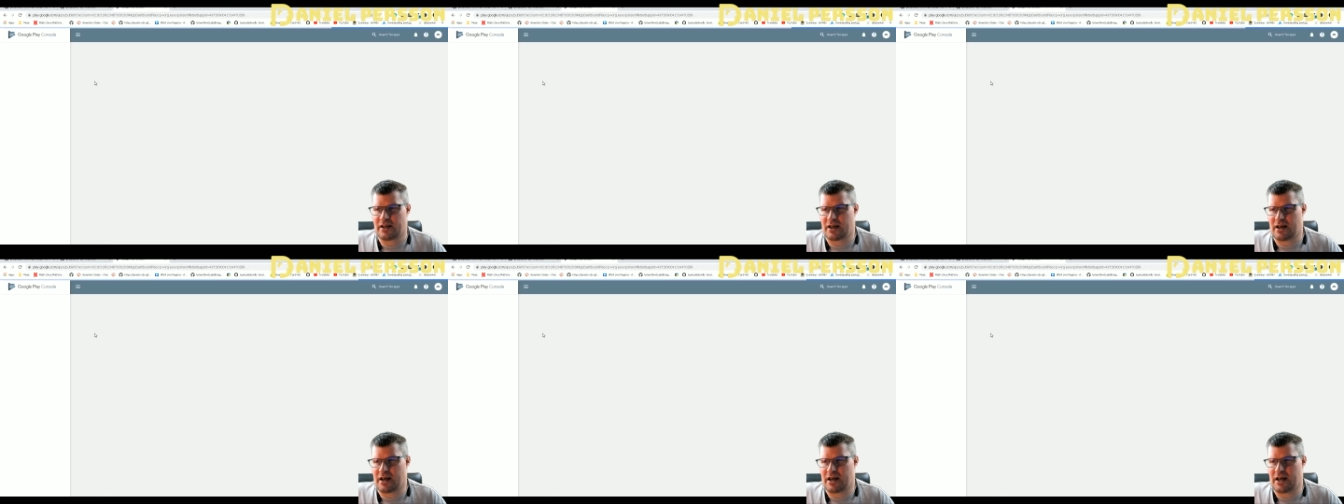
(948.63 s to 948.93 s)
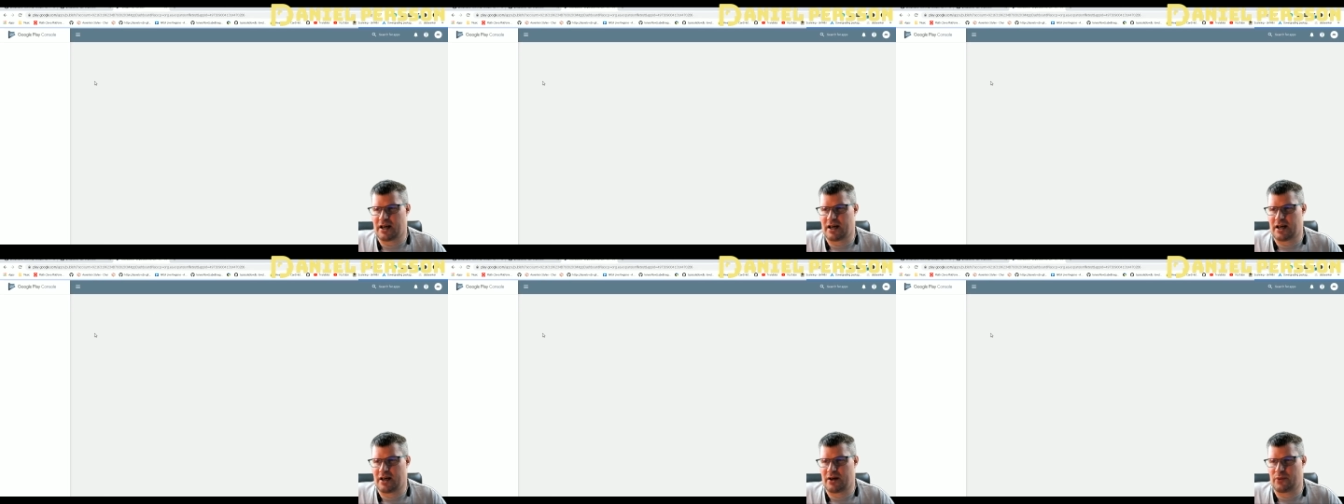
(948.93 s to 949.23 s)

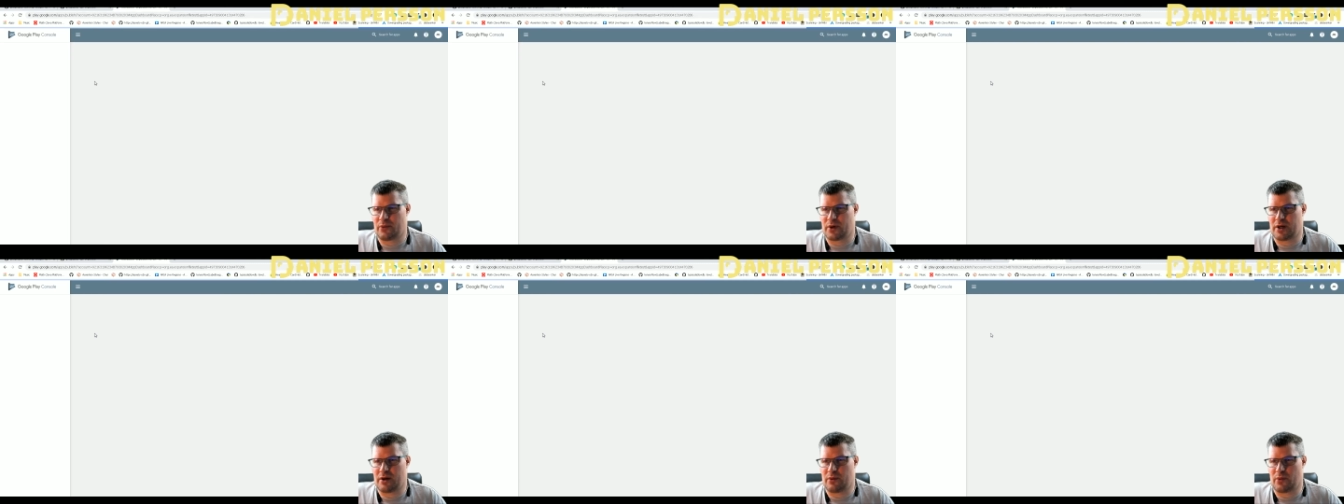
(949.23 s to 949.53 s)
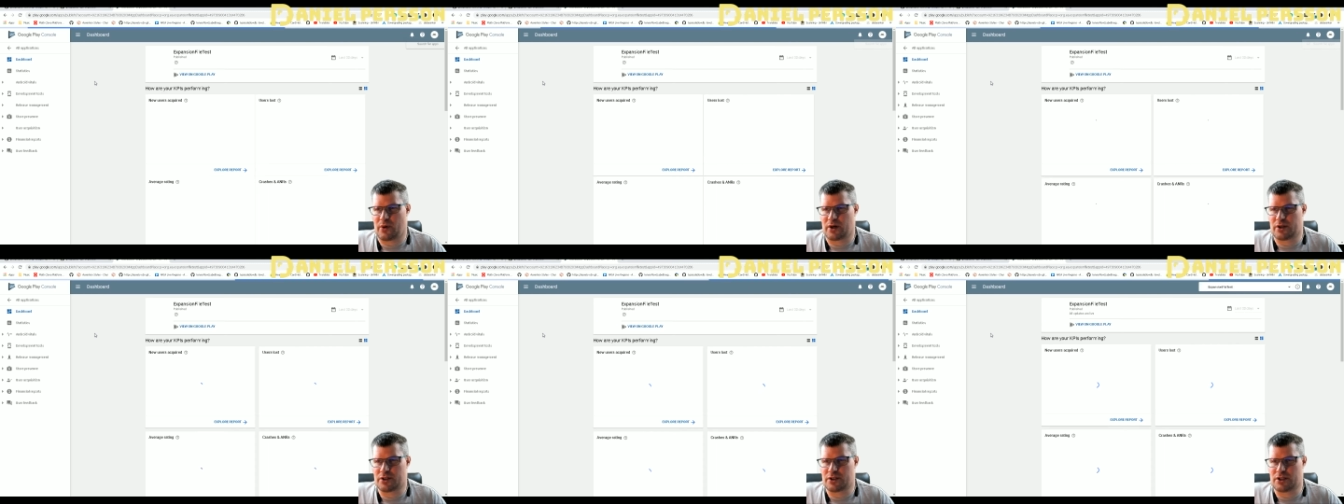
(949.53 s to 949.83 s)
and we
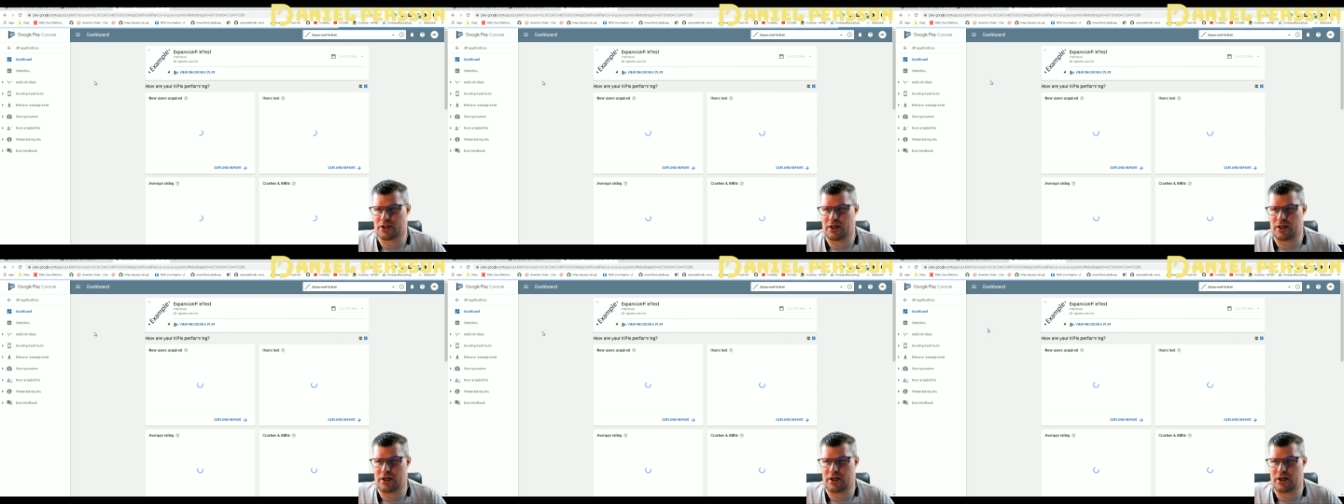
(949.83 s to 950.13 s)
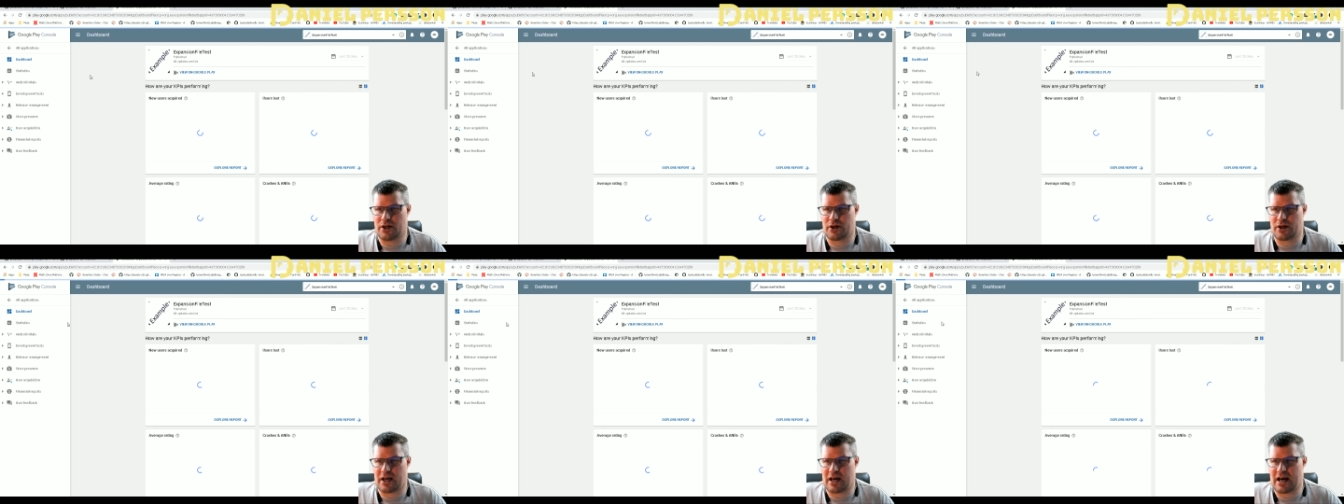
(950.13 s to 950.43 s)
want to
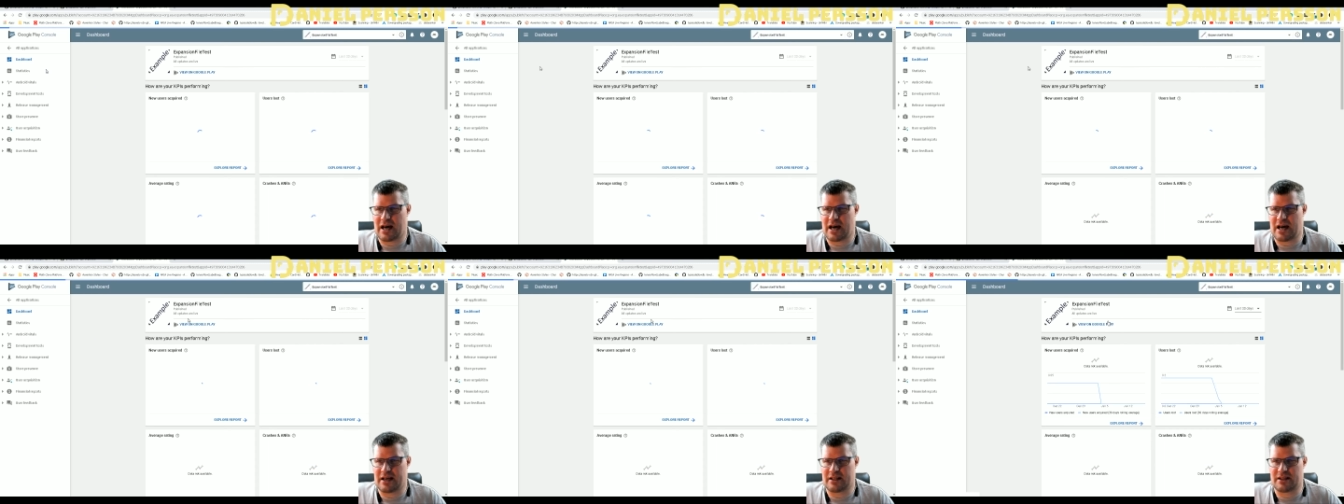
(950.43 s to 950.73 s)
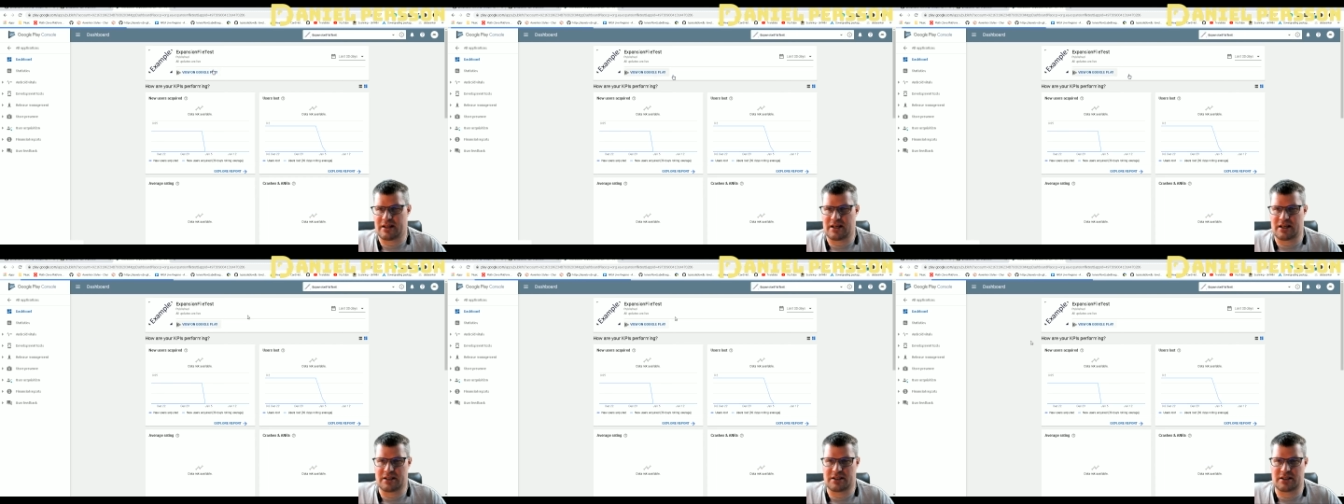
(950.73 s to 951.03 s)
look at
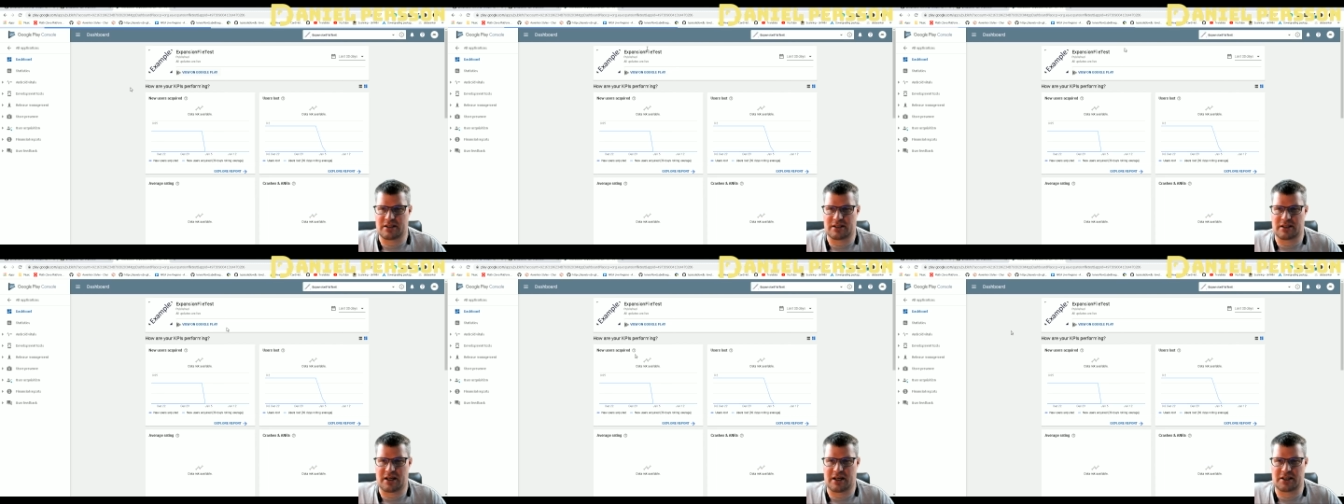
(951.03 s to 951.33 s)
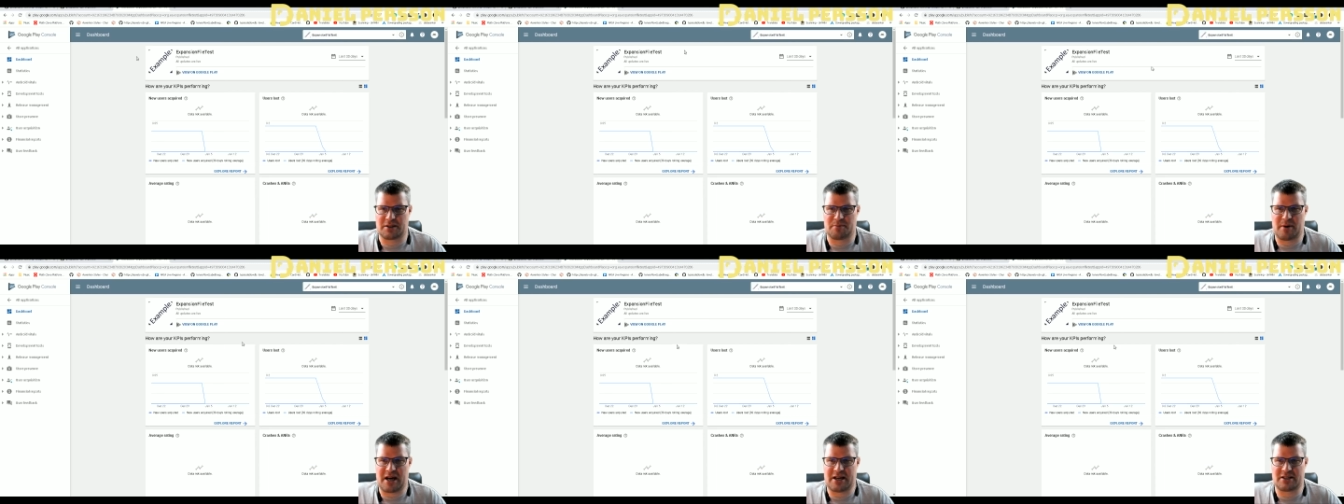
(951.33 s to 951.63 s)
this
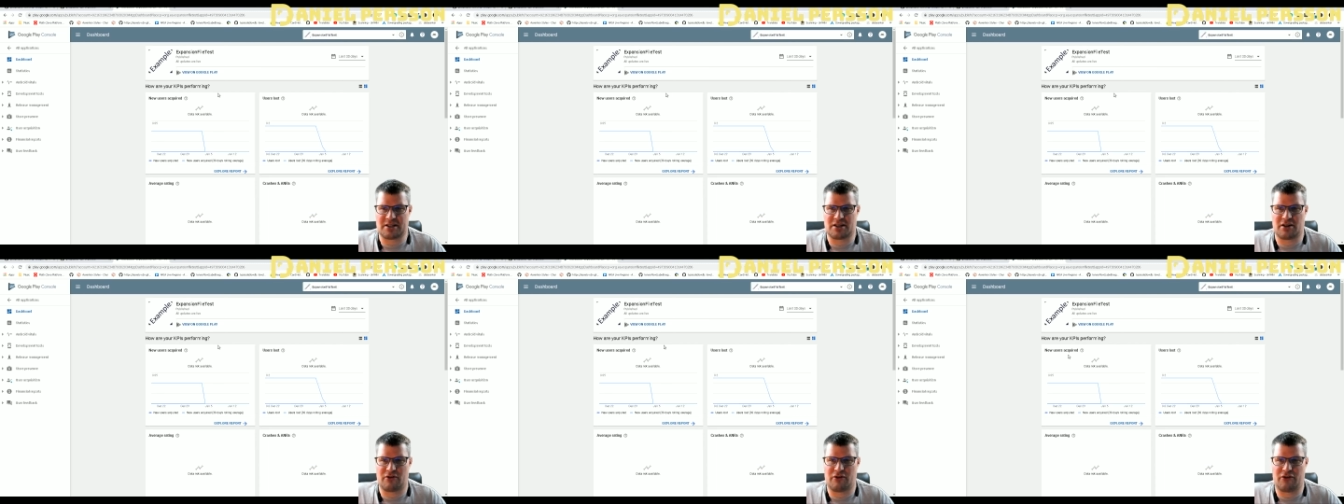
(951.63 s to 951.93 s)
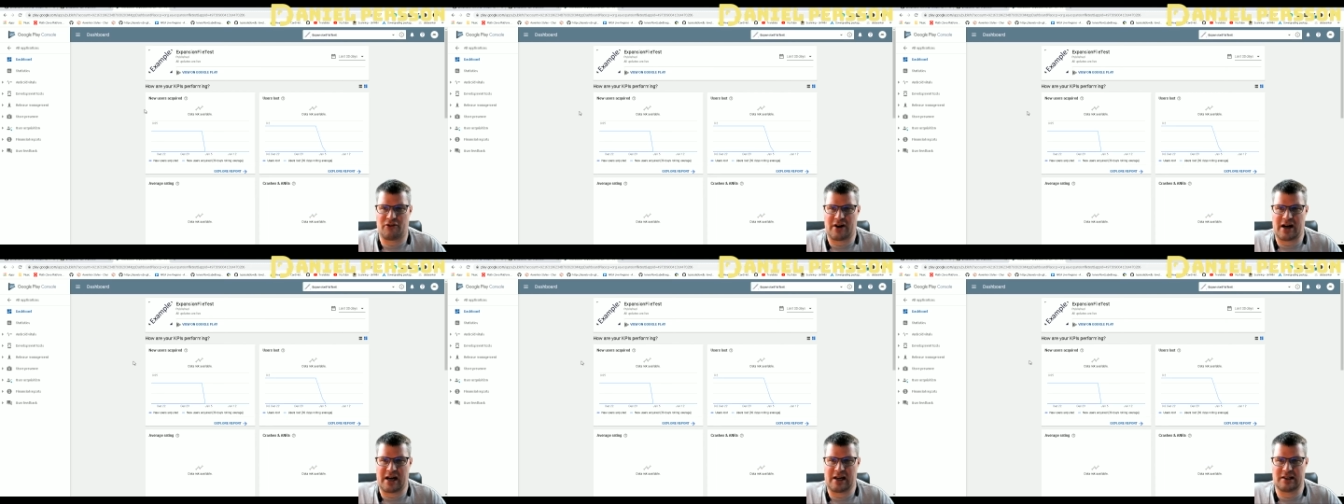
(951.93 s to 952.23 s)
expansion
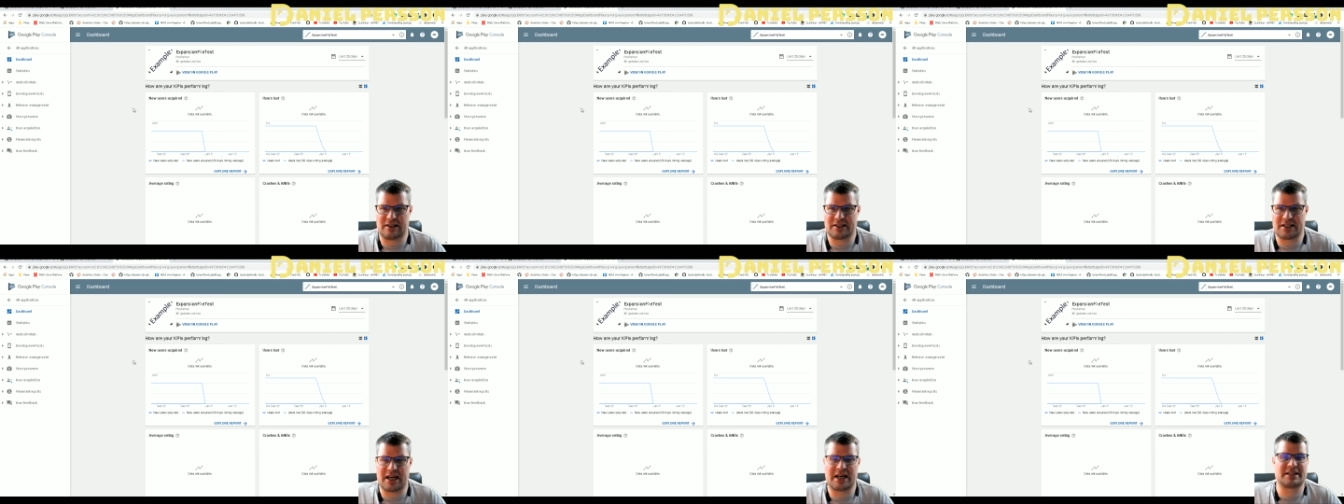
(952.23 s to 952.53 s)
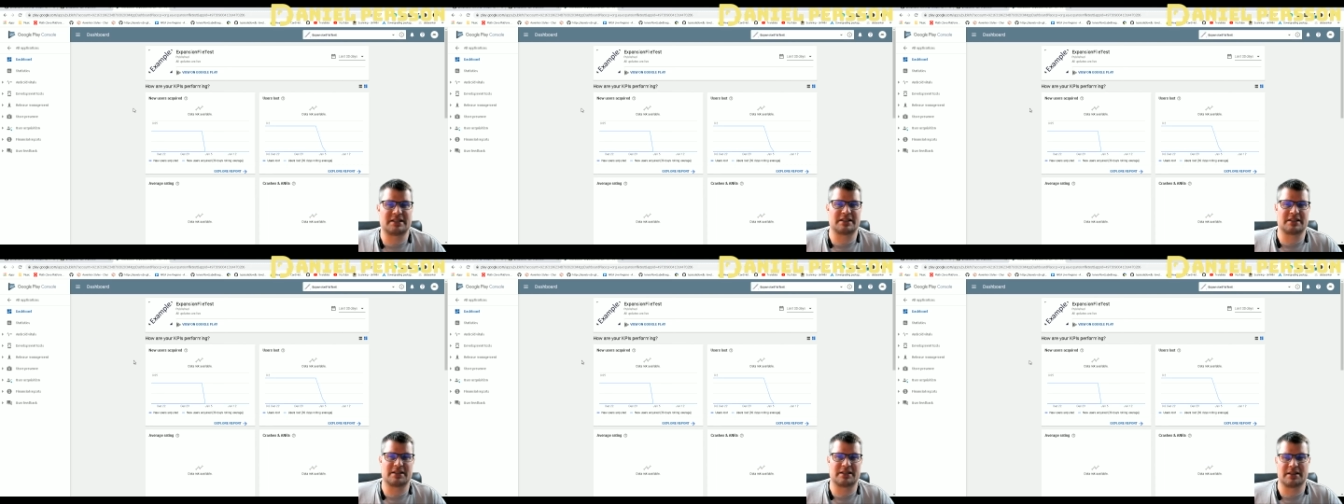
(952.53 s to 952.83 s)
file
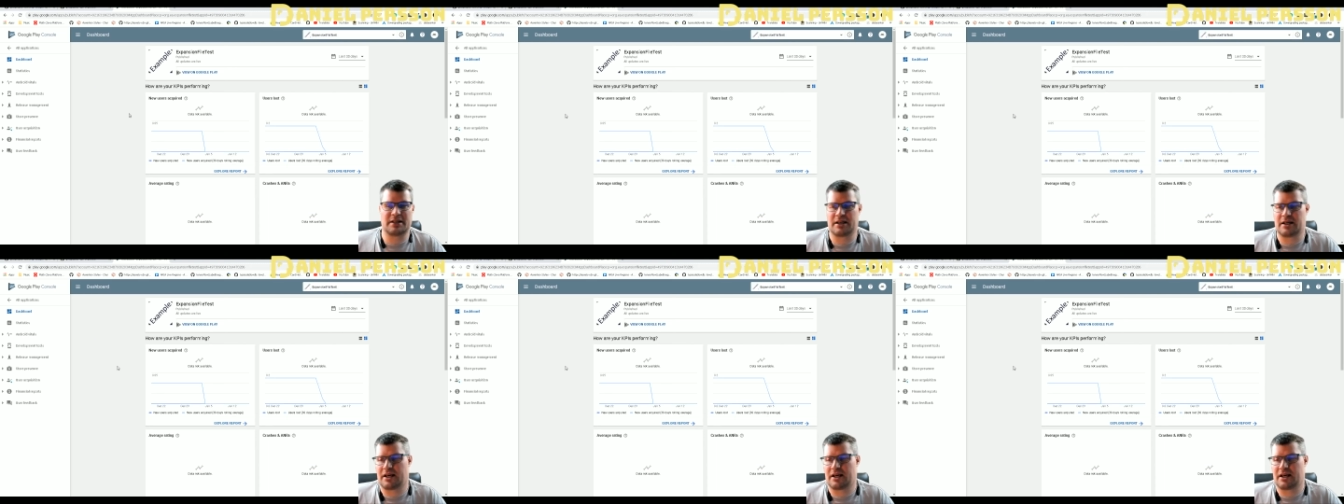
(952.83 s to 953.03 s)
test.